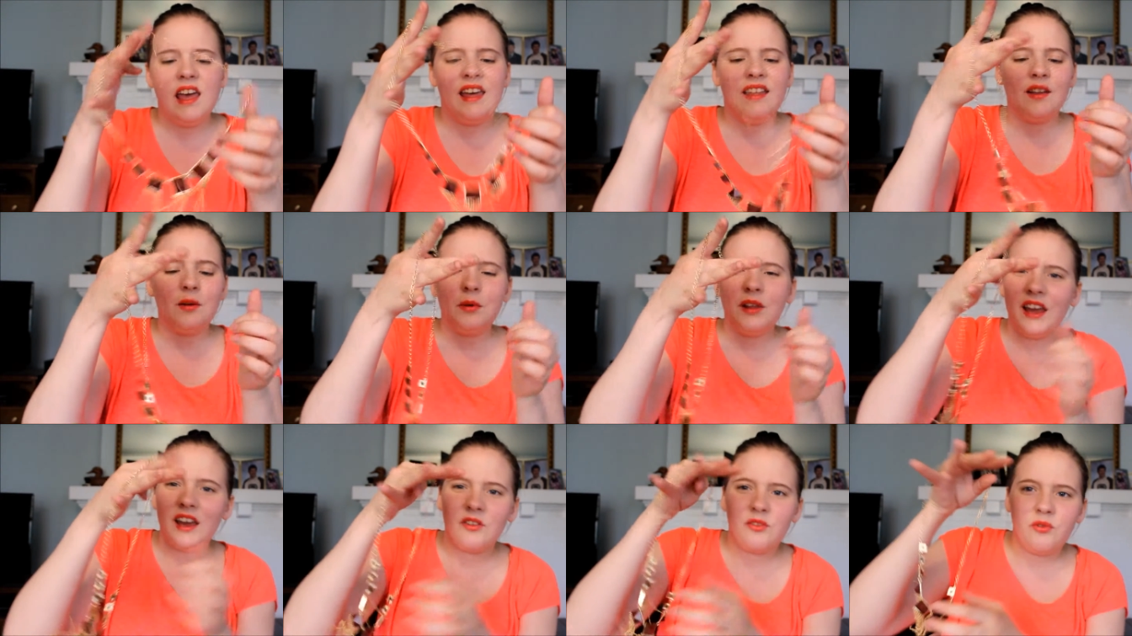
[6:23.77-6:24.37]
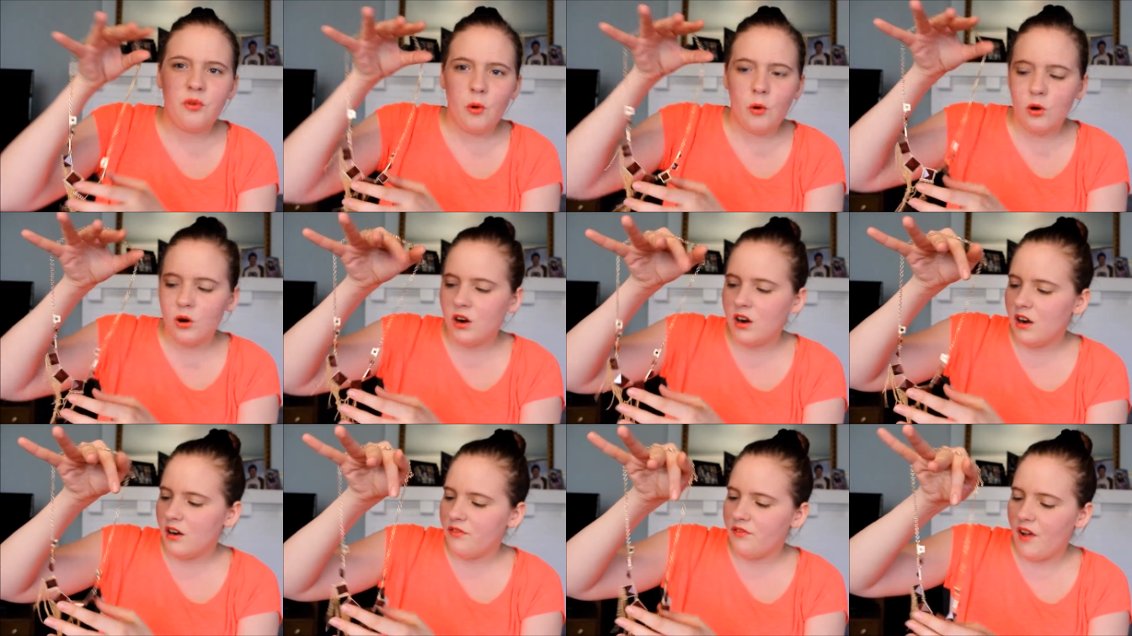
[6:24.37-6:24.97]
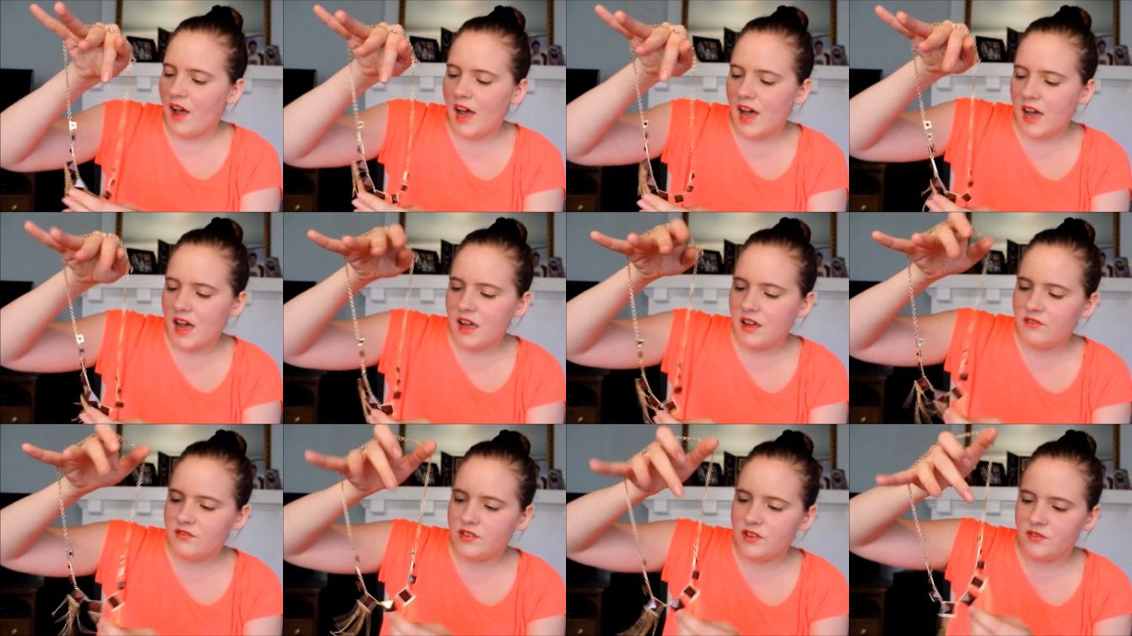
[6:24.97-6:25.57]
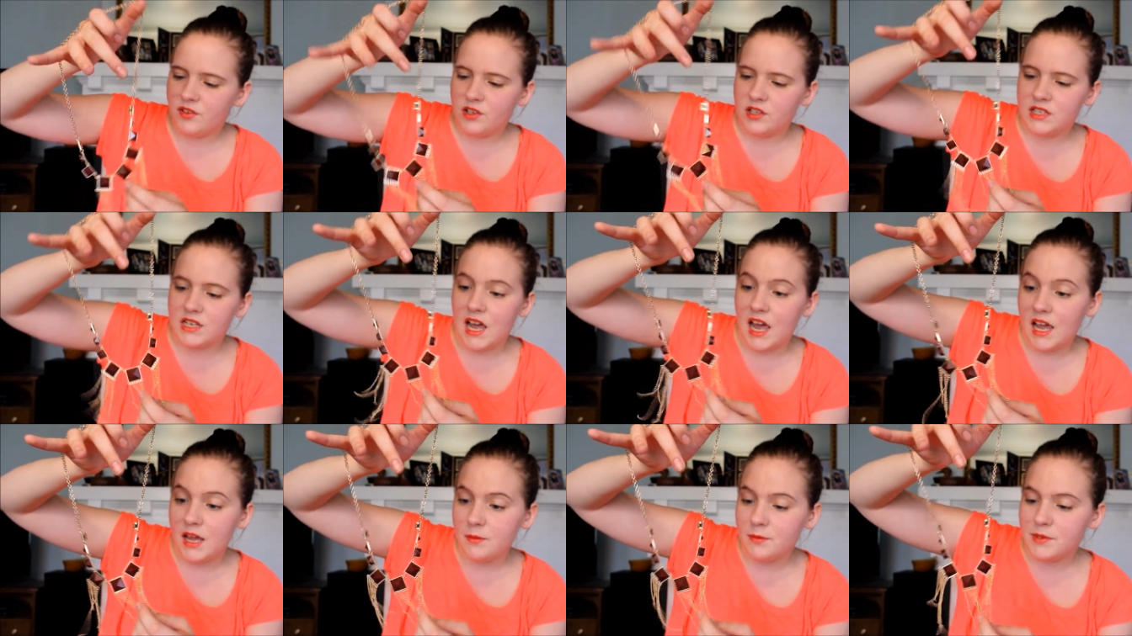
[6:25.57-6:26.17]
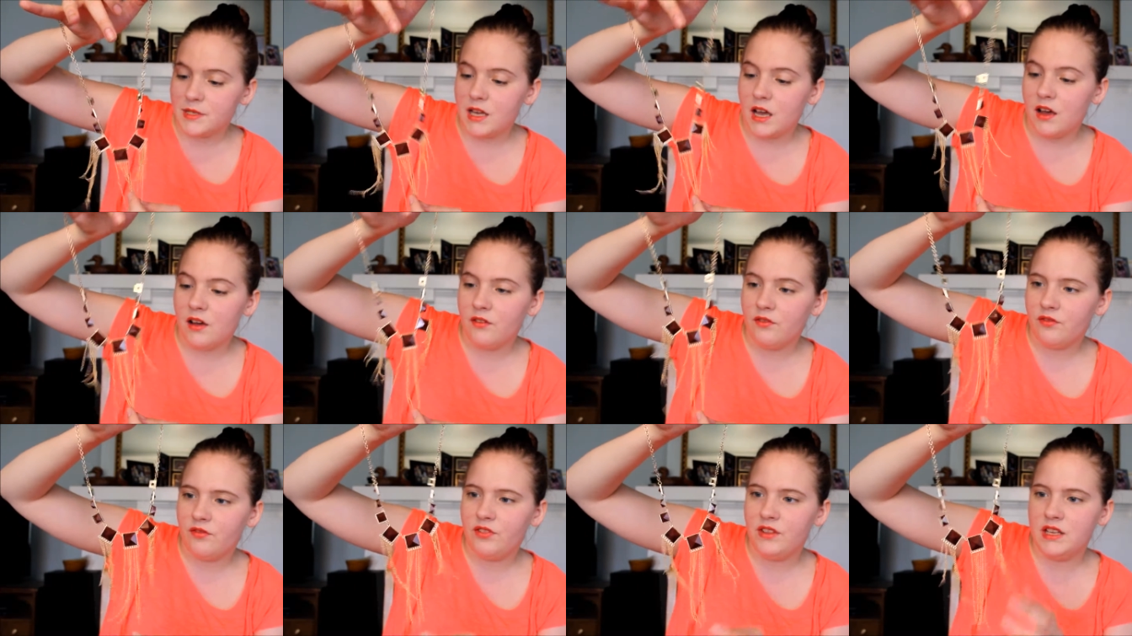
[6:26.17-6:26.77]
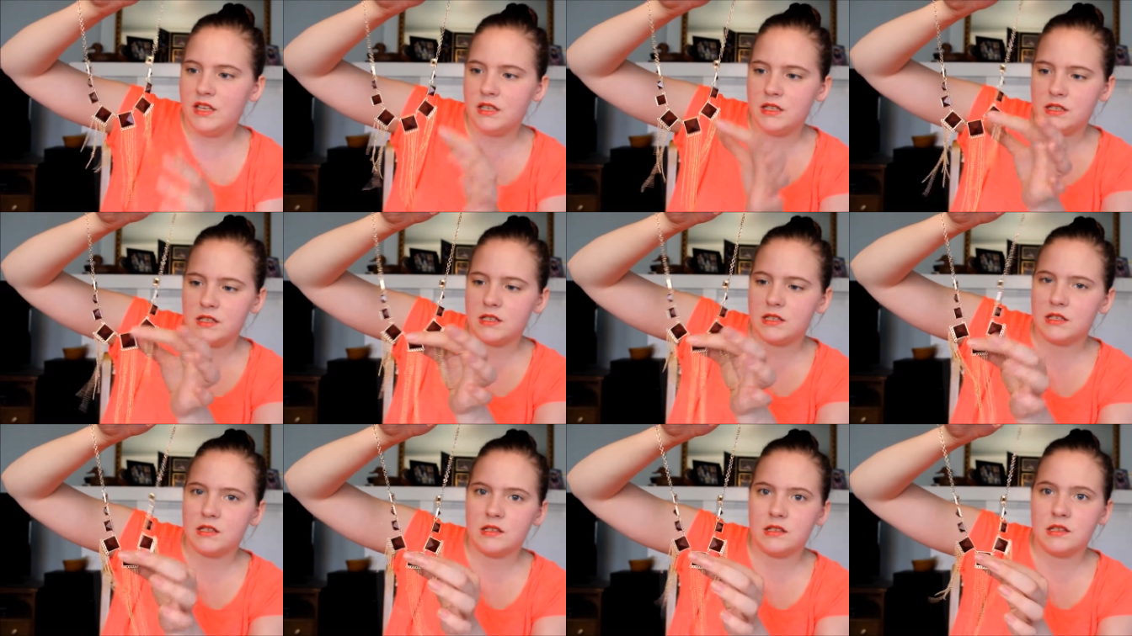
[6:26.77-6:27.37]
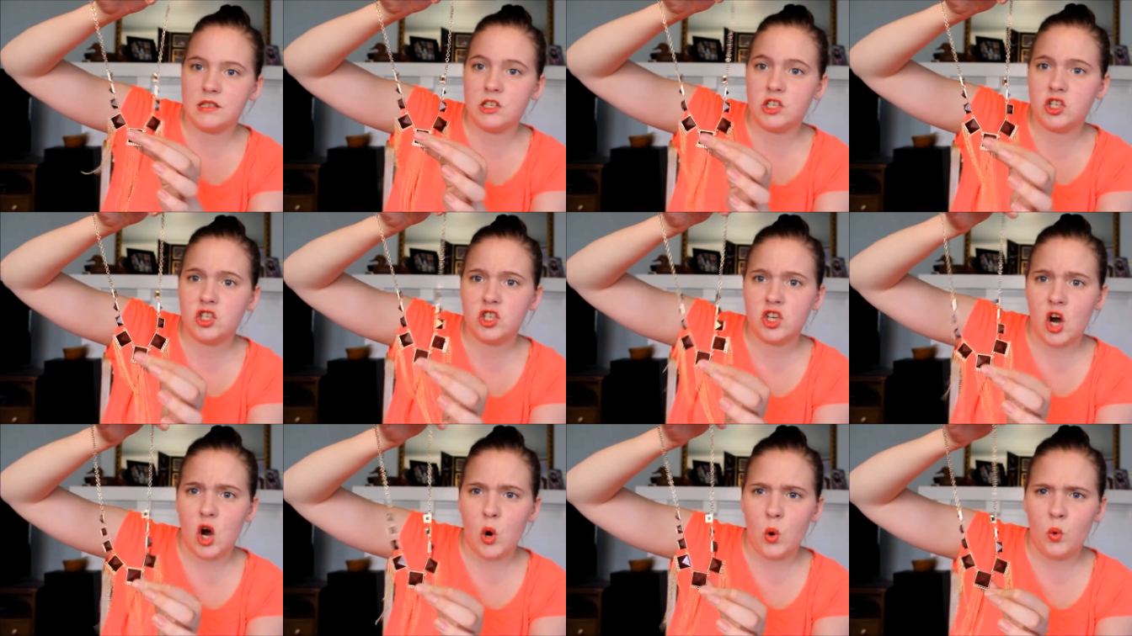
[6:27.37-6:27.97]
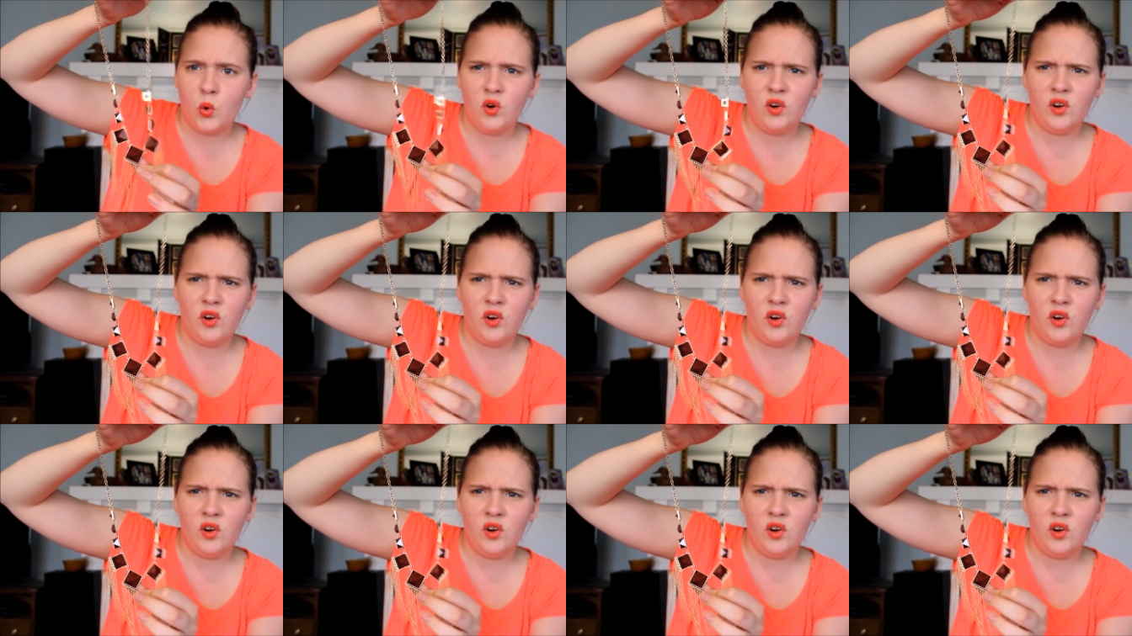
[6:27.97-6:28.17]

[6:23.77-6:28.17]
There were like four or five different types of these stone